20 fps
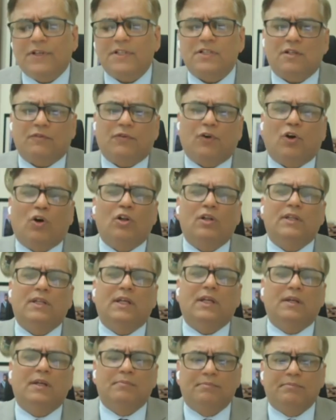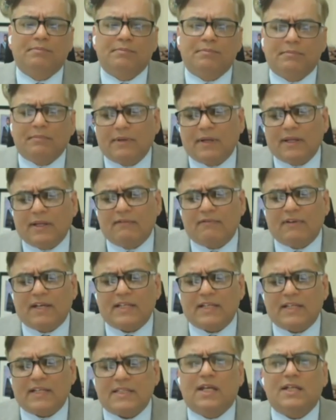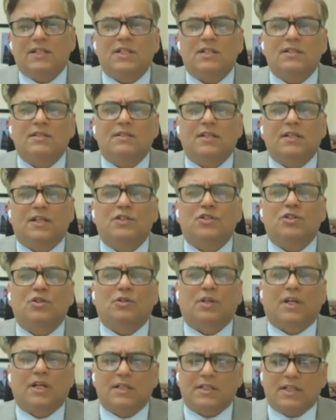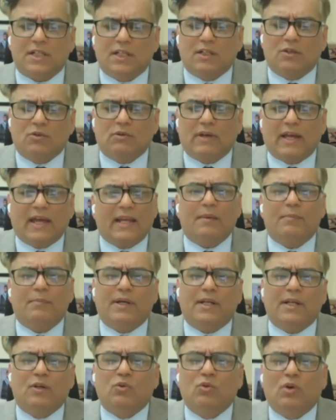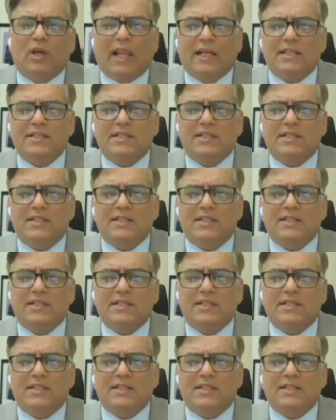first of all, the investigations it should continue. Anybody who